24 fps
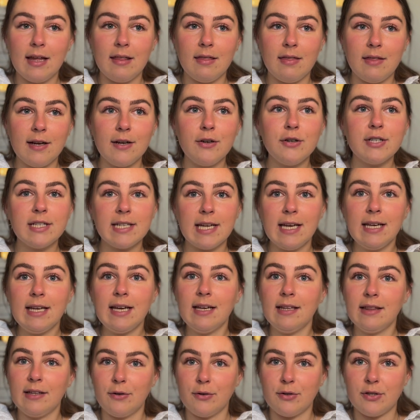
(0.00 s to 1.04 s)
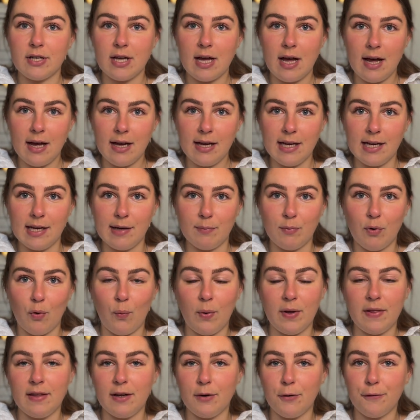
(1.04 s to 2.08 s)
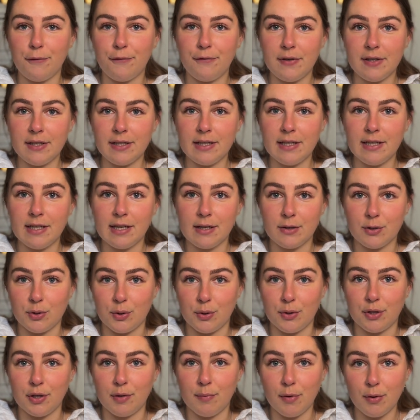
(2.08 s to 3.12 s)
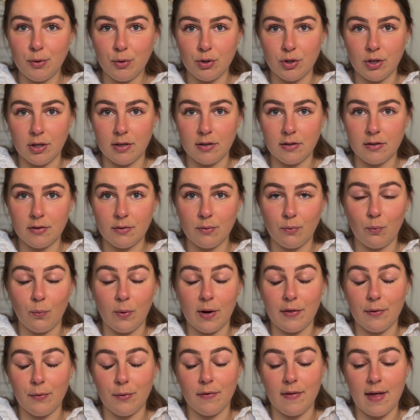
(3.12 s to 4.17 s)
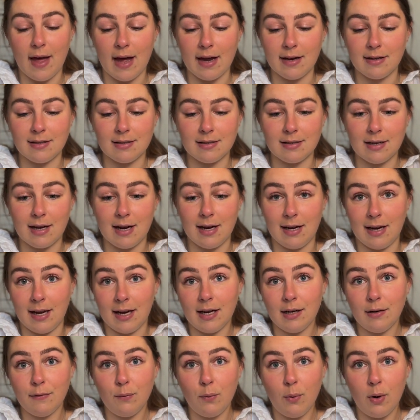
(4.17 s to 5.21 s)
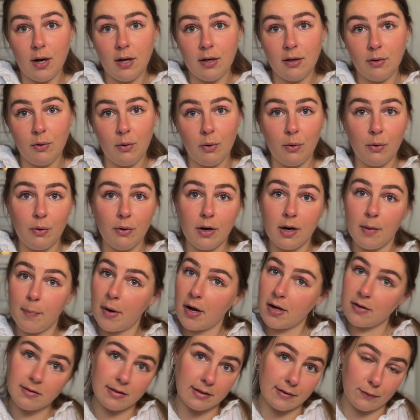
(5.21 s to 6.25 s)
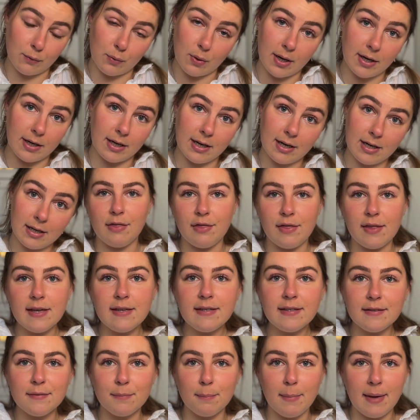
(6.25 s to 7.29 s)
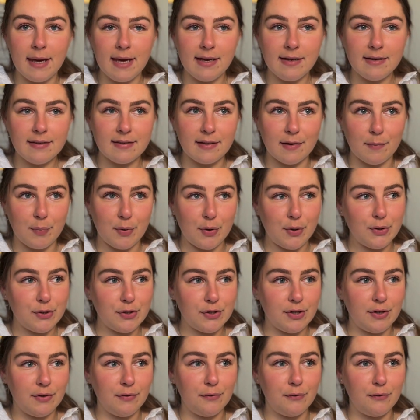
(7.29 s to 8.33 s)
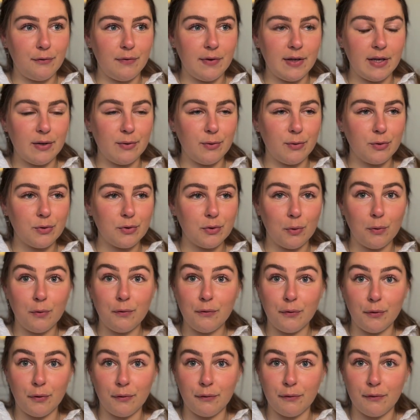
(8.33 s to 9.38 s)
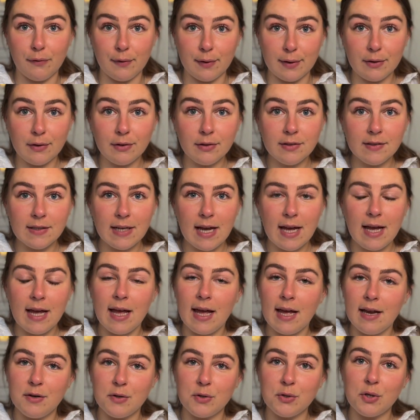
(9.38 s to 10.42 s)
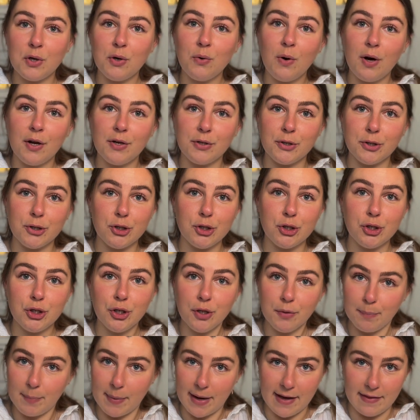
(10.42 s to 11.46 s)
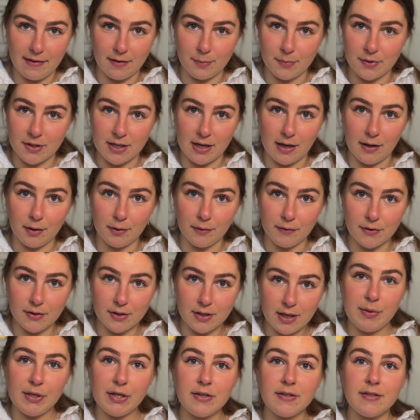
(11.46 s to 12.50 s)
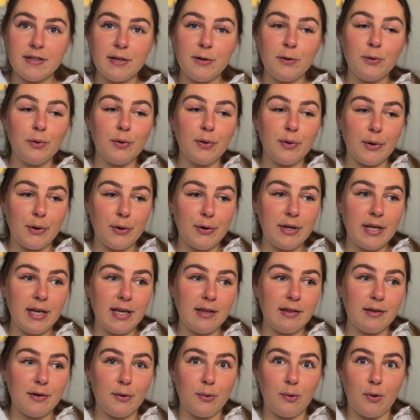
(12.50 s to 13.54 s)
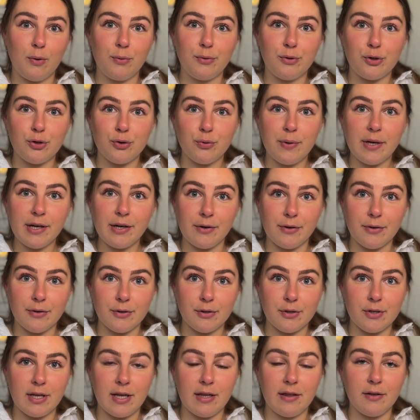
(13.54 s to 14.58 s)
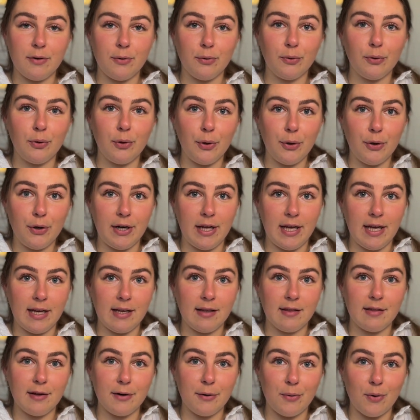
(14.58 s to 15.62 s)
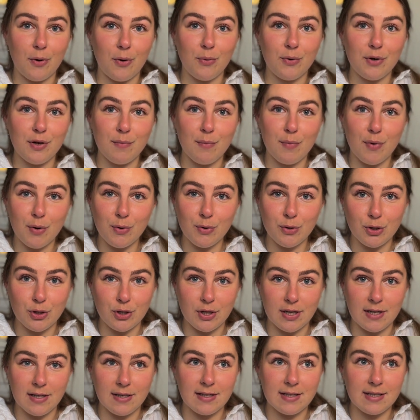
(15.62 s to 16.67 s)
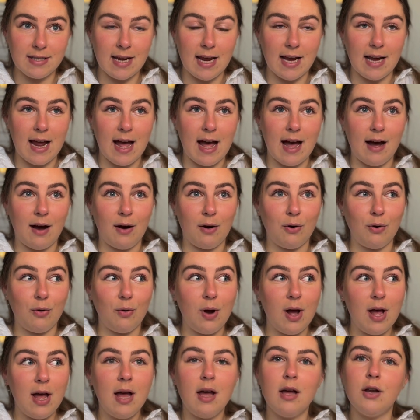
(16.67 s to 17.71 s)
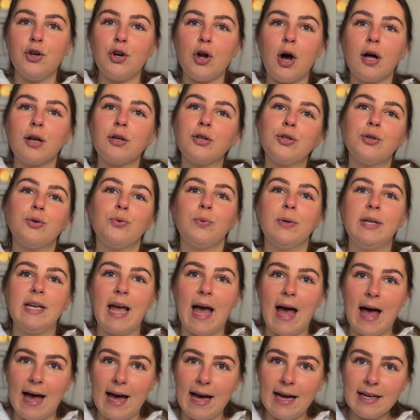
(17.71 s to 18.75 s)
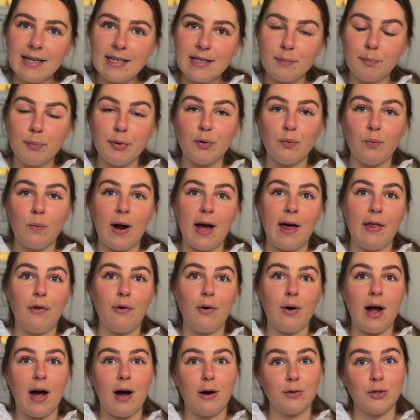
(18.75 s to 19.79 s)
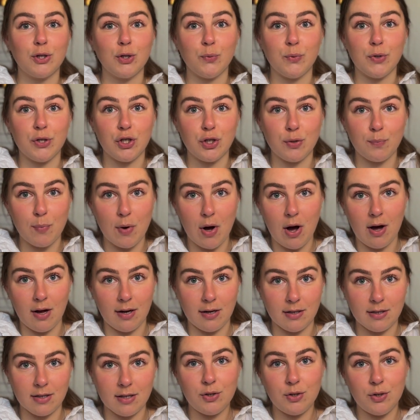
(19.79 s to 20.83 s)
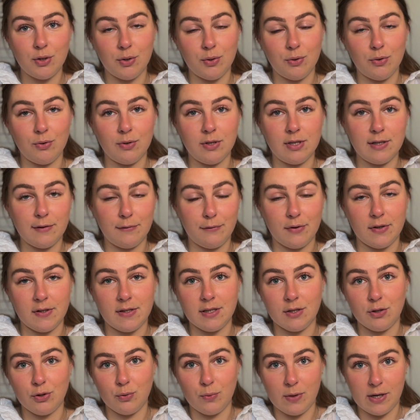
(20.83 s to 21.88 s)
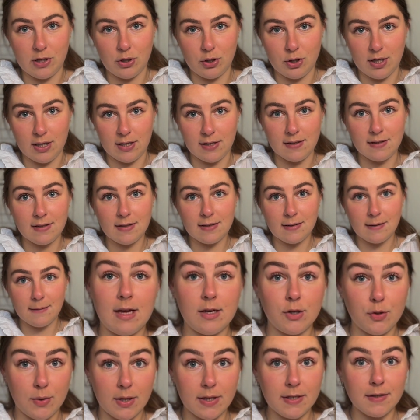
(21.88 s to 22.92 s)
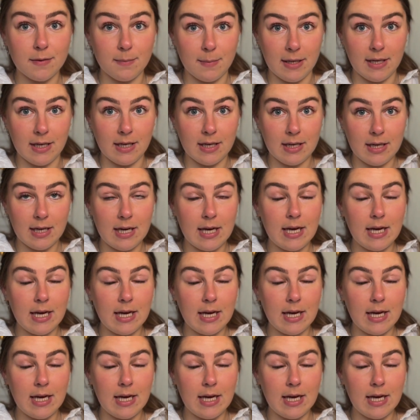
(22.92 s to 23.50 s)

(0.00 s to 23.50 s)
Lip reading: they're taking their time when they're feeling a certain emotions, whether that's a negative one or a positive one. This makes a person feel so fulfilled and so understood by themselves, because they're learning their own triggers and they're learning their own emotions and how not to react, but rather how to respond to different situations. And trust me,